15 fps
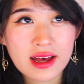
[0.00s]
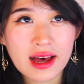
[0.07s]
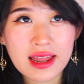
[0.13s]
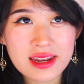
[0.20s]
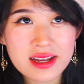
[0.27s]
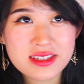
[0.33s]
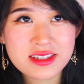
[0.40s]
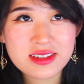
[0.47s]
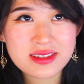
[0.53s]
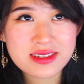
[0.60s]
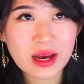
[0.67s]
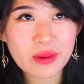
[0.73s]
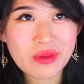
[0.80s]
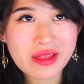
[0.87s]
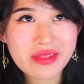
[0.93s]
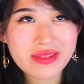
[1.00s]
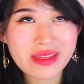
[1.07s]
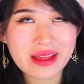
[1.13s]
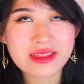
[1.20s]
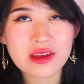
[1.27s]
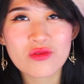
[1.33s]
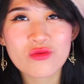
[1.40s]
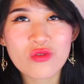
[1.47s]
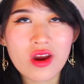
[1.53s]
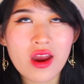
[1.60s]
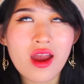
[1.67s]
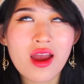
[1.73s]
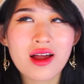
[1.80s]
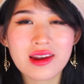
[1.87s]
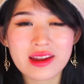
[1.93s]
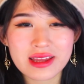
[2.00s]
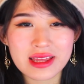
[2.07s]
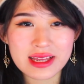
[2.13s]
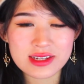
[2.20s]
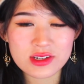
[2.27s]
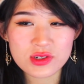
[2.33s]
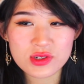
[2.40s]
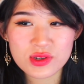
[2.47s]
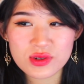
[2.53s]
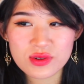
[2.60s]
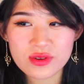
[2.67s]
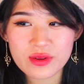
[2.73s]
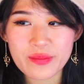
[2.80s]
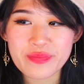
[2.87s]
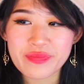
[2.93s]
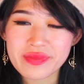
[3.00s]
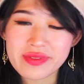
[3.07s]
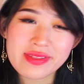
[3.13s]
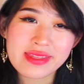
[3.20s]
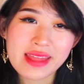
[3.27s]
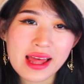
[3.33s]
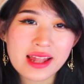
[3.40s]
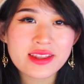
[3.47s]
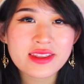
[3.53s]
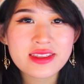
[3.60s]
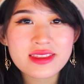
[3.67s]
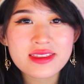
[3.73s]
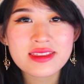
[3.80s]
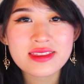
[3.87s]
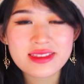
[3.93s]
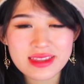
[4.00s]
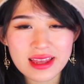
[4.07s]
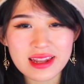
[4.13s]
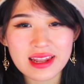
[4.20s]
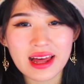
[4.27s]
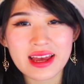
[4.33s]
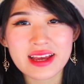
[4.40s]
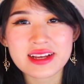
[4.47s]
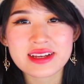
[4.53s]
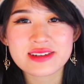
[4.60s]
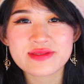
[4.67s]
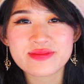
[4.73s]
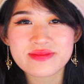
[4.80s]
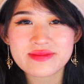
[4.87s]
Unless it's someone that they're really into, then they're like,